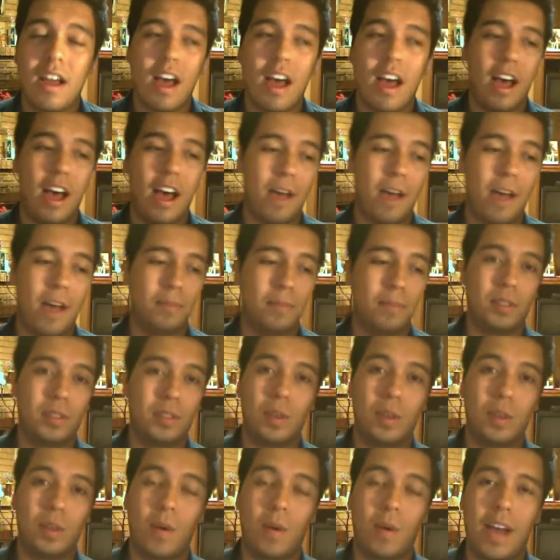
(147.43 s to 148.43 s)

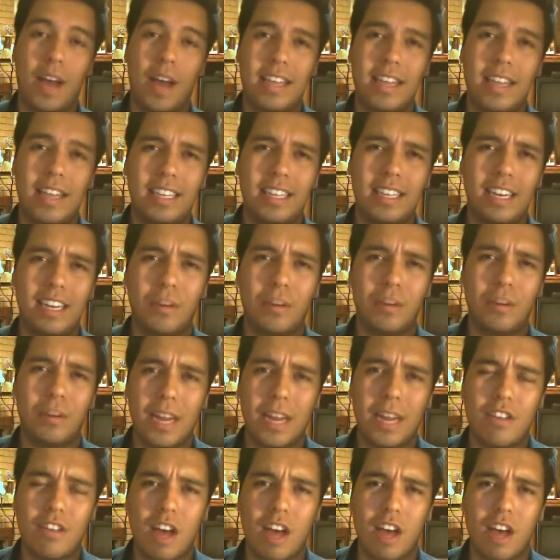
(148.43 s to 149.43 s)
So I think they did a
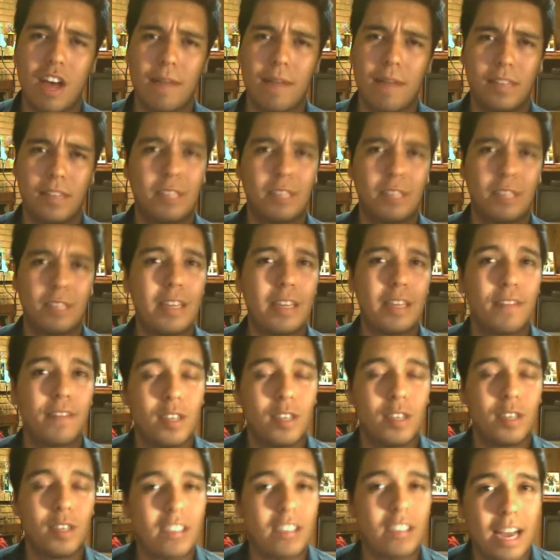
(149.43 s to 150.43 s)
great job for this being the
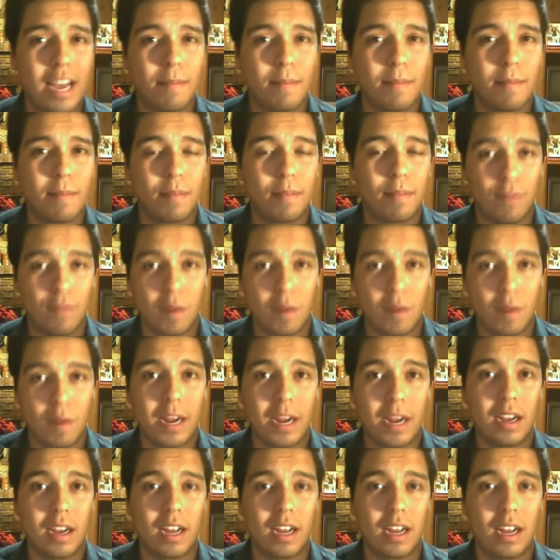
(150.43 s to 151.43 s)
first time
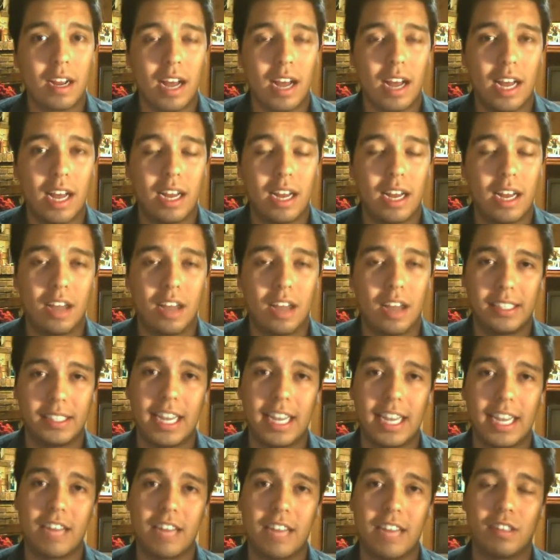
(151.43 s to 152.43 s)
performing on
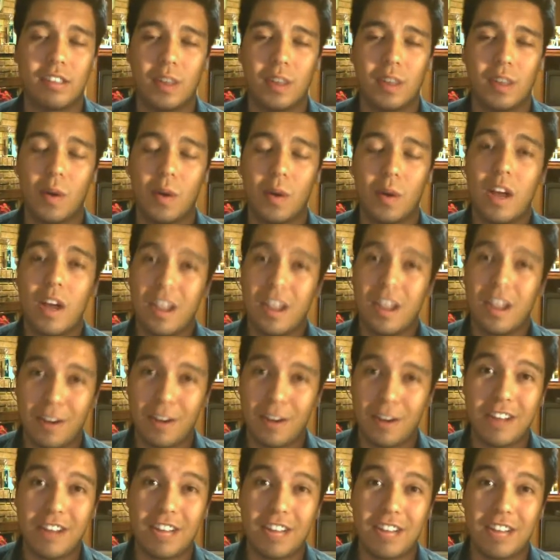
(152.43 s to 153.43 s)
stage. So
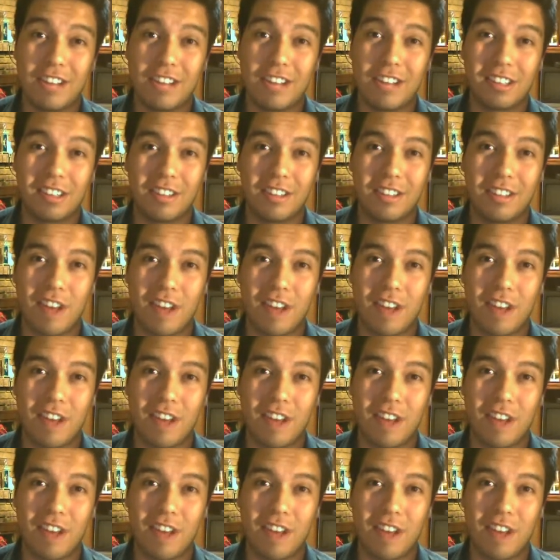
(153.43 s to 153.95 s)
congratulations, good